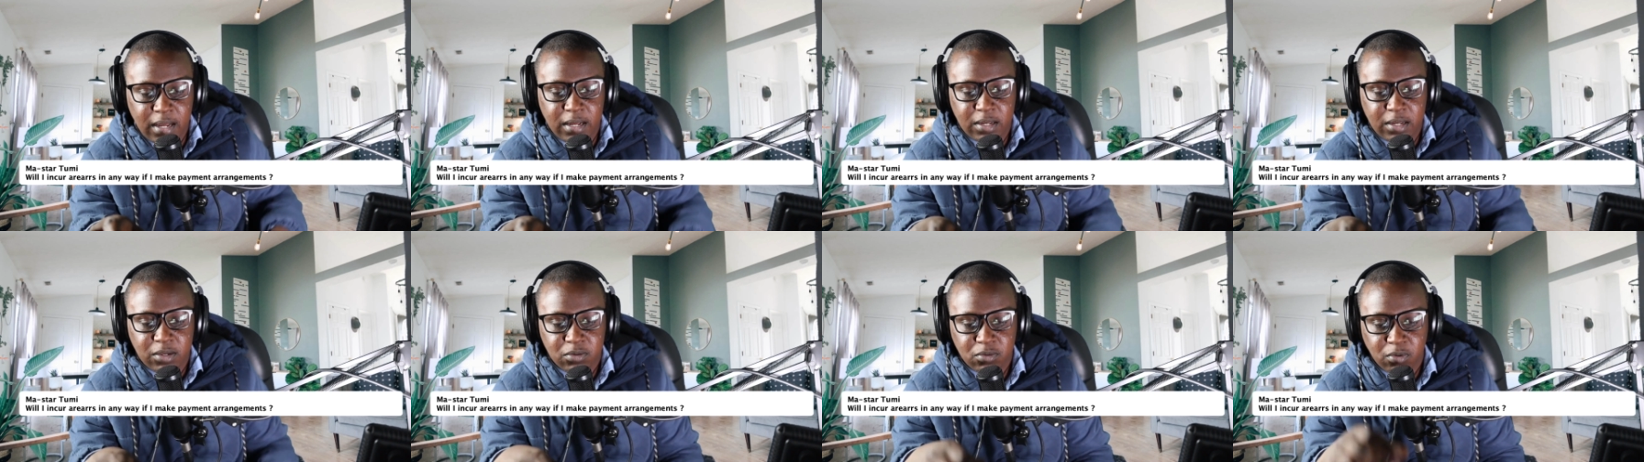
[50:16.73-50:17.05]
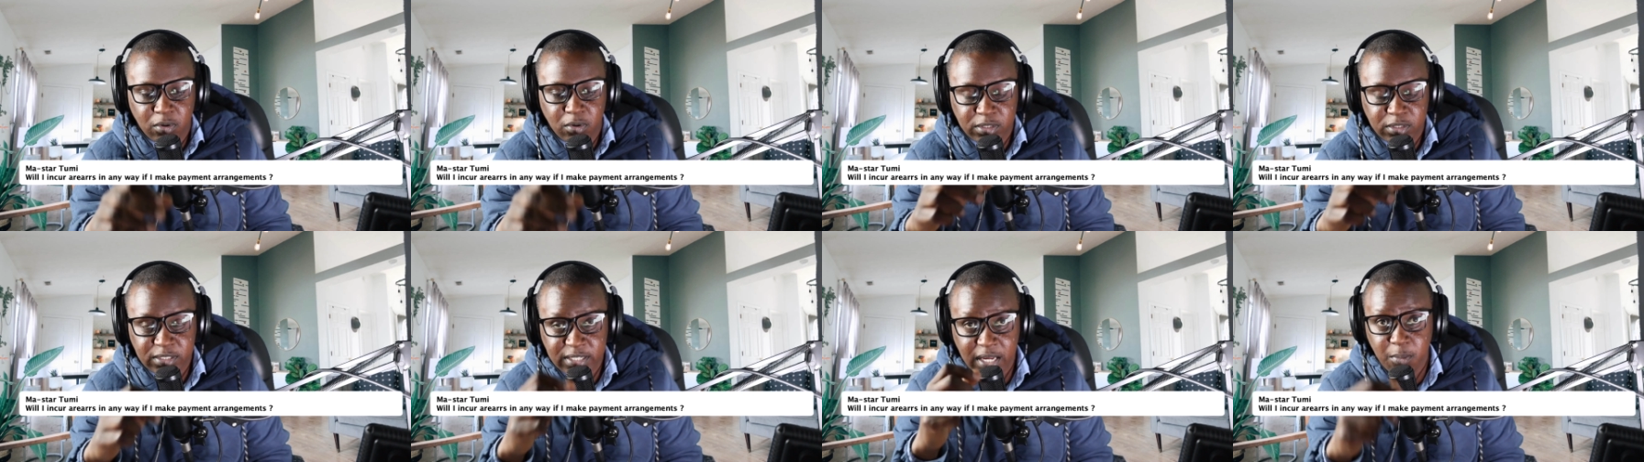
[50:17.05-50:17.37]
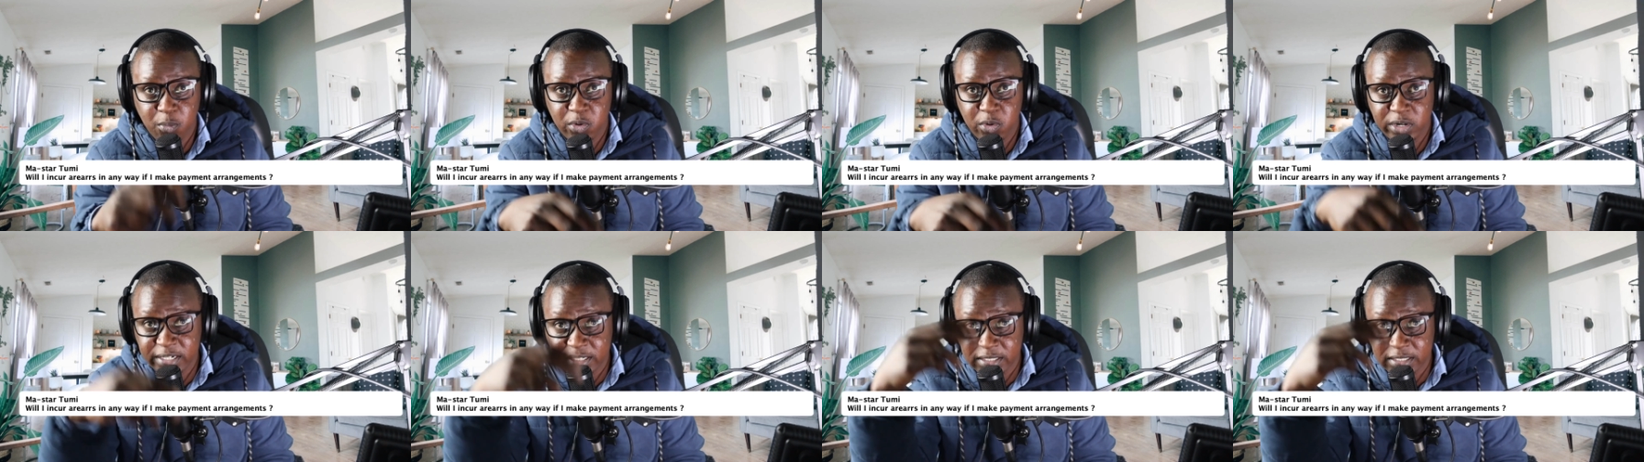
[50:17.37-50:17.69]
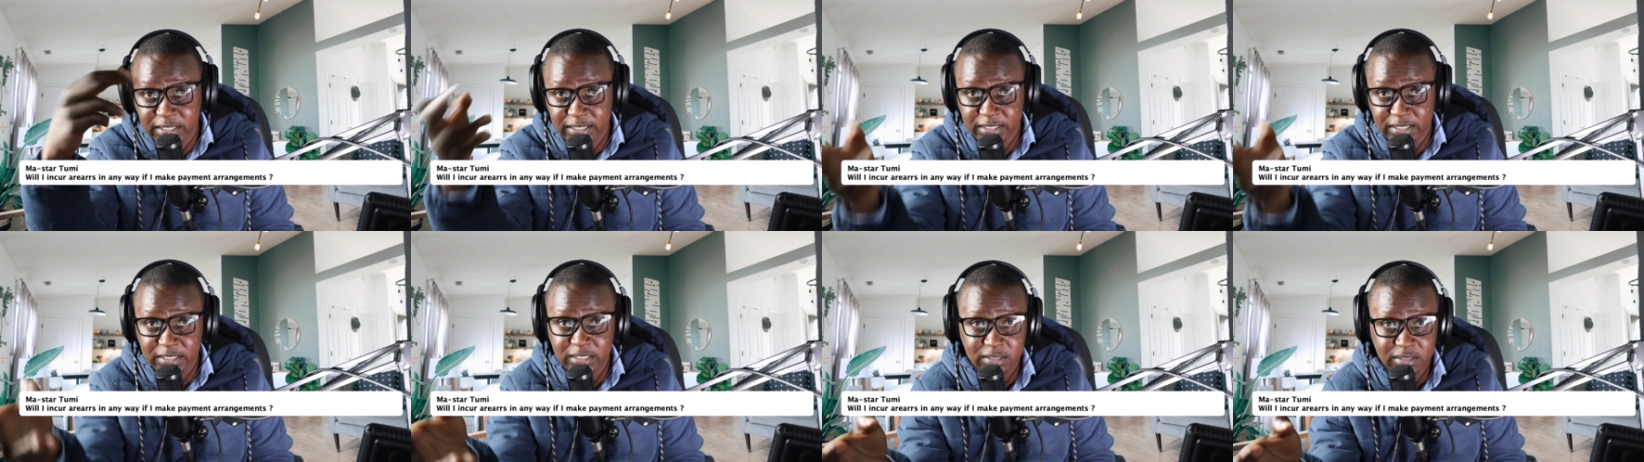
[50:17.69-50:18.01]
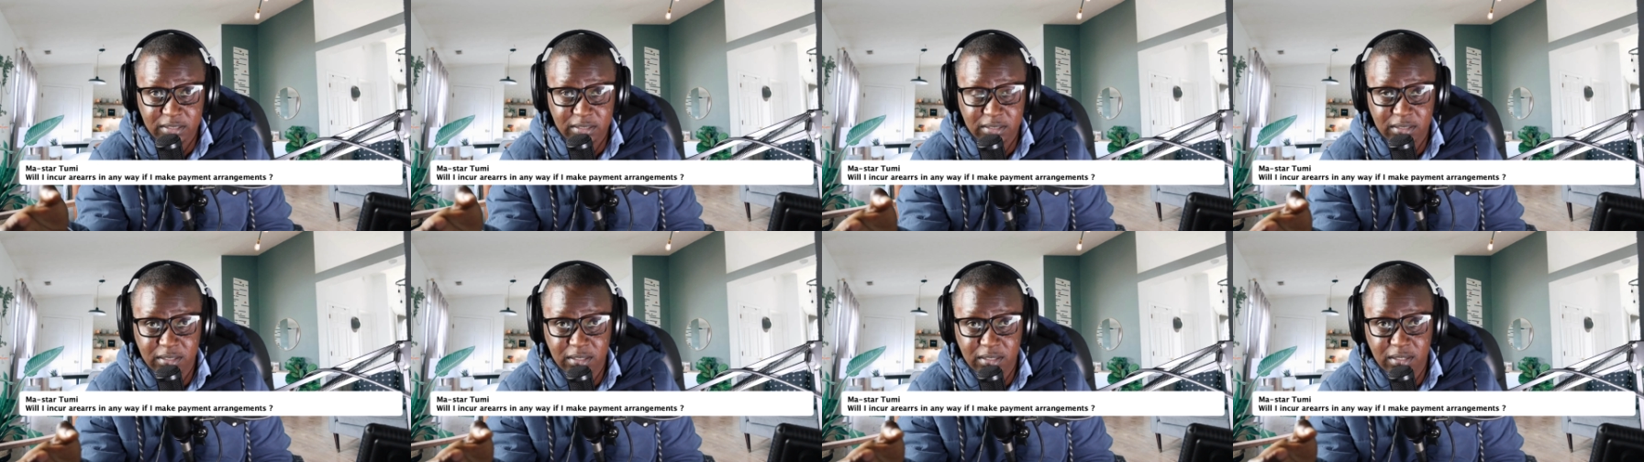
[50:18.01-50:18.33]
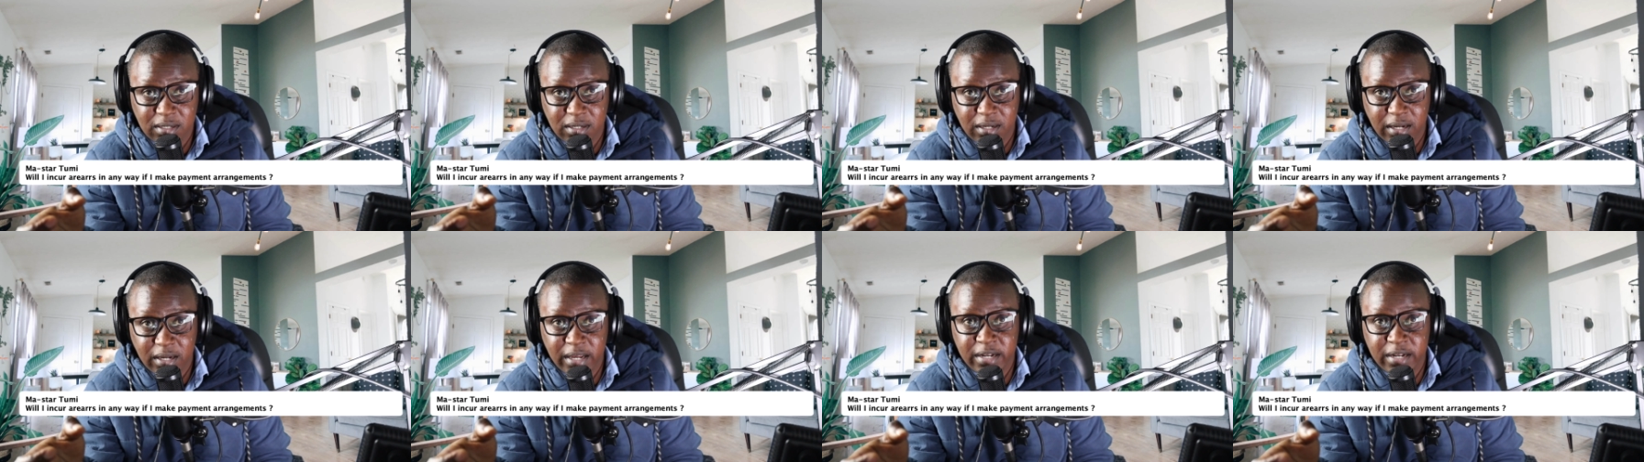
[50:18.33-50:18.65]
Your term will increase,
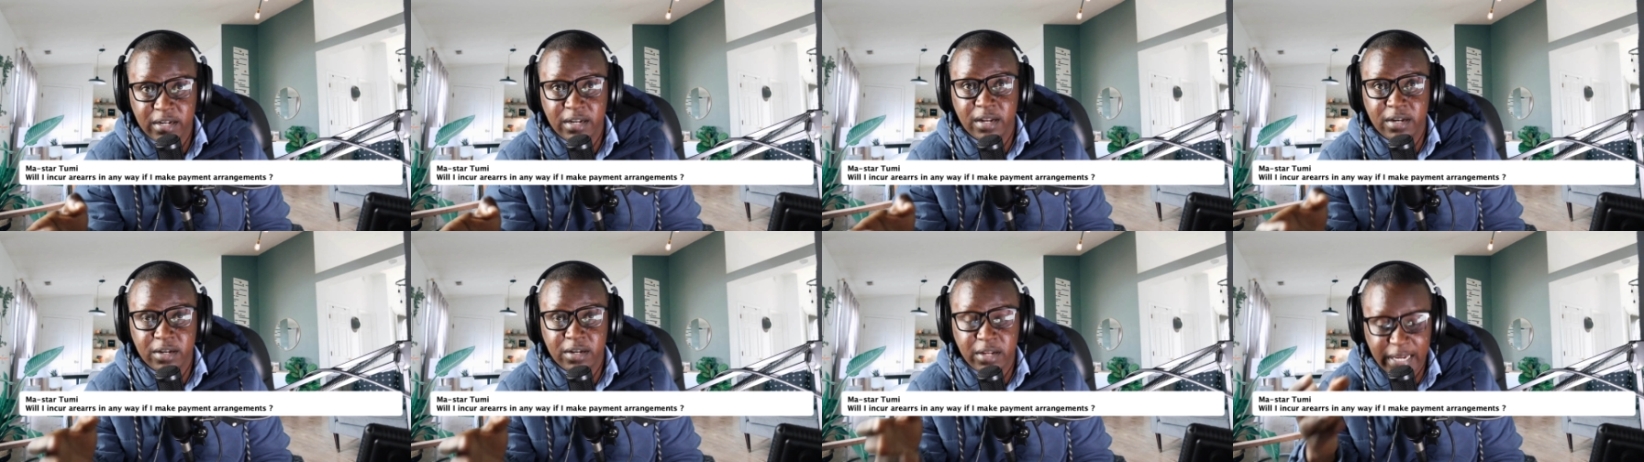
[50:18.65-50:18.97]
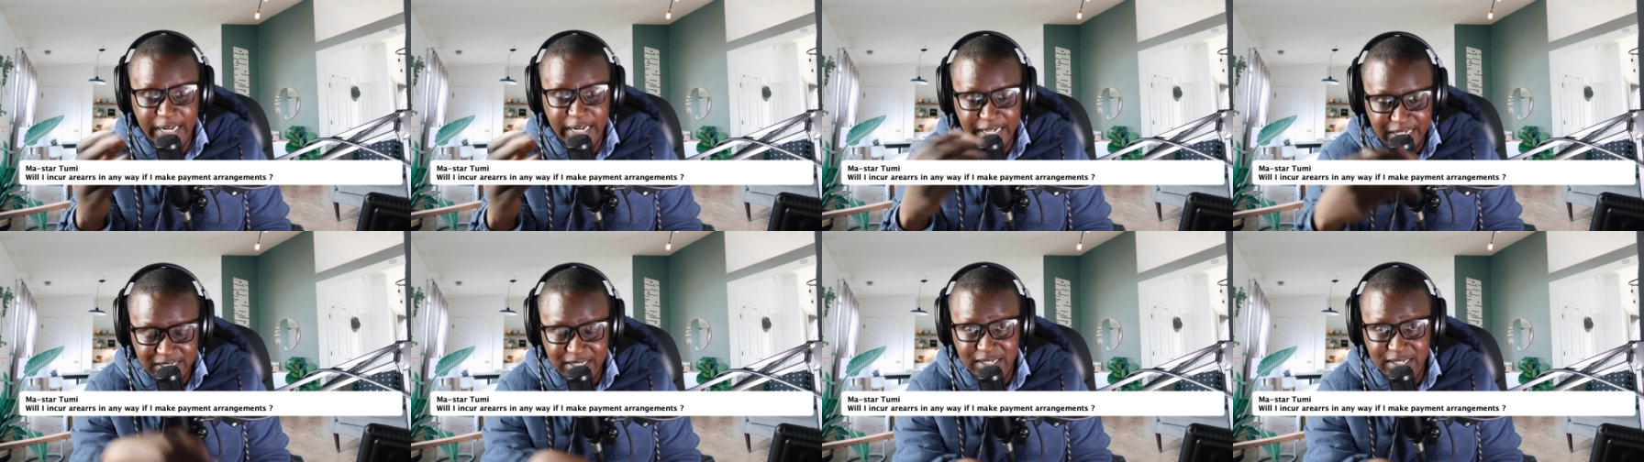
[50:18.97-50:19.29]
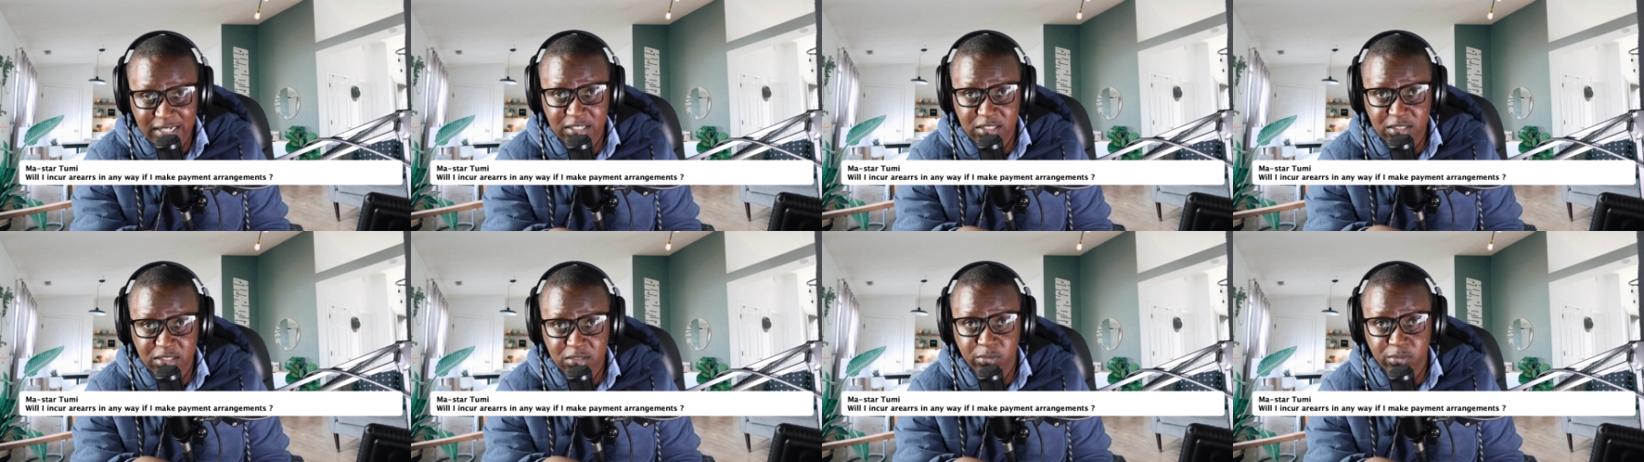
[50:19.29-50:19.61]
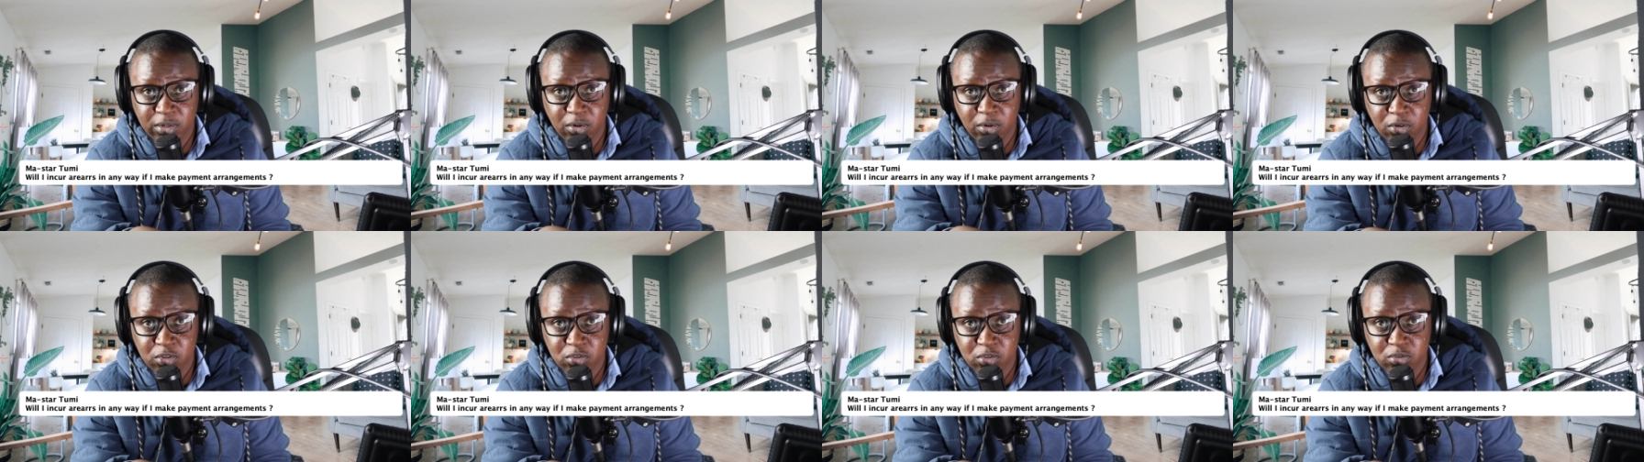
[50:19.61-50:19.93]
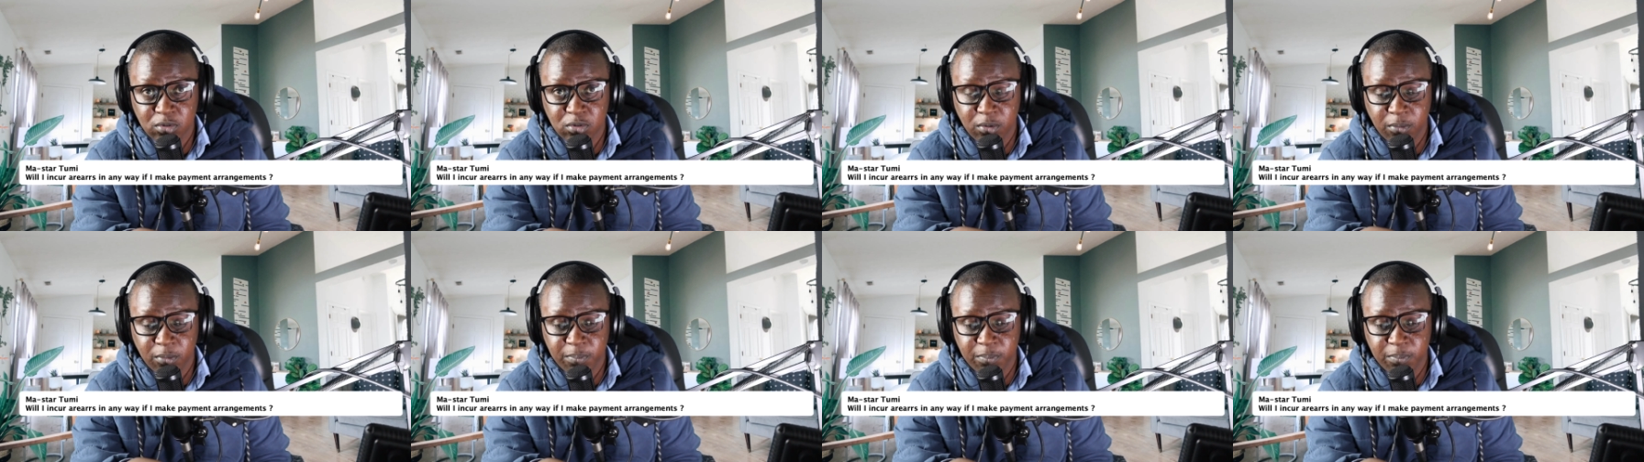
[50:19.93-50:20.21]
and then the interest will also